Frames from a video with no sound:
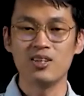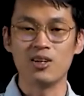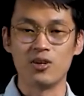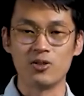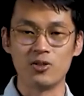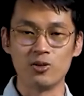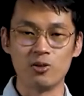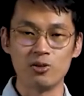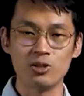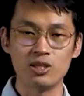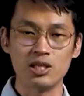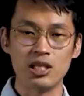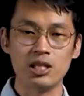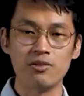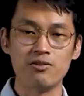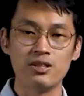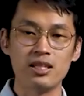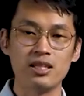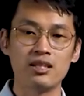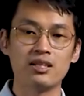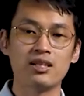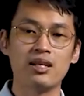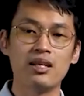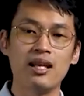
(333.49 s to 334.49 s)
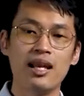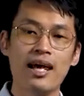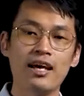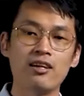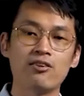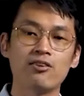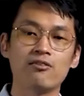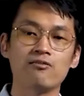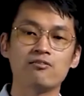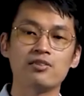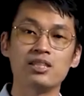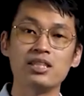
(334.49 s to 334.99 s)
On those living in the
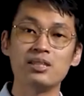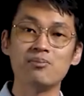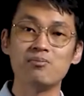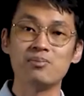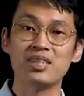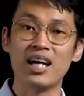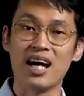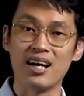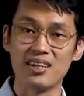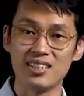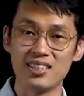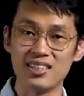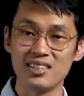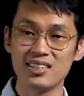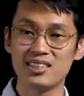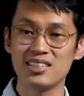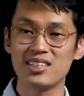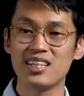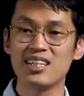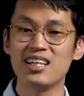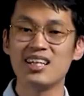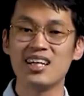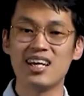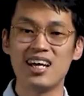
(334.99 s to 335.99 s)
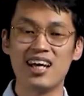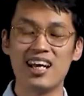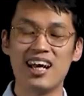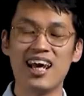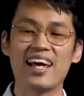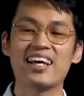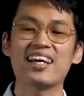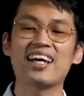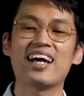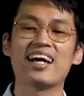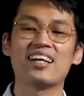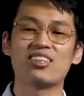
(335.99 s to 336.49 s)
land of deep darkness, a
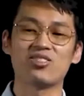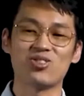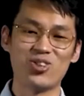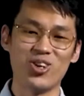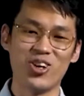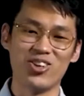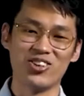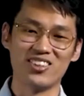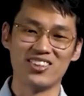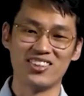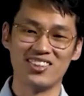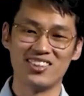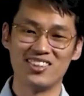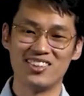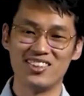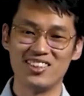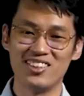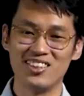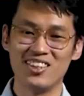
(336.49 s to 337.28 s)
light has dawned.